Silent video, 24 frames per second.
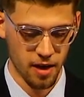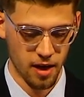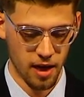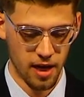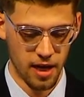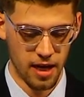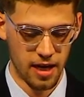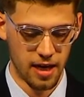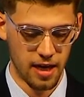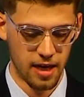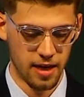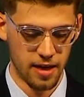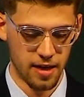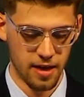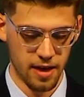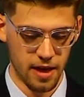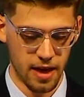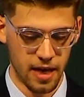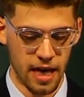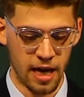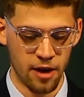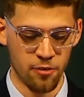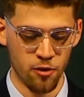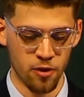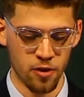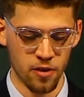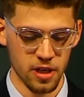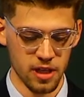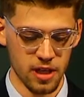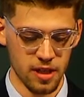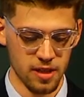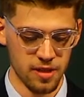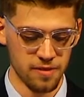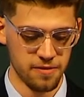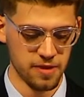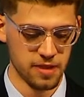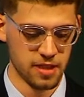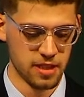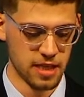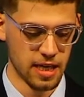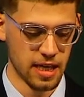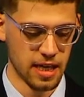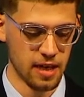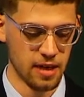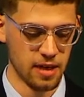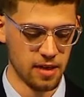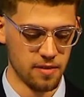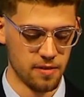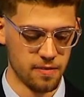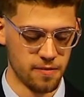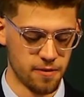Uh, I enrolled at Cleveland State